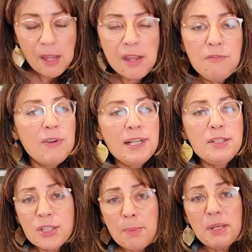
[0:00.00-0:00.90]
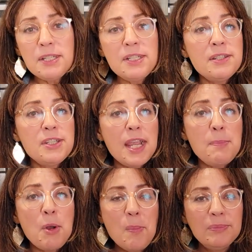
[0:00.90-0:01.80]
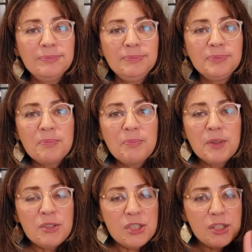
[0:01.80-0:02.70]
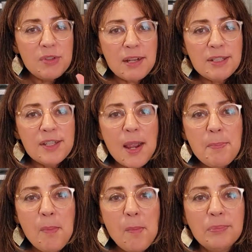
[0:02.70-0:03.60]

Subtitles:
Invite somebody to the table. See you next time.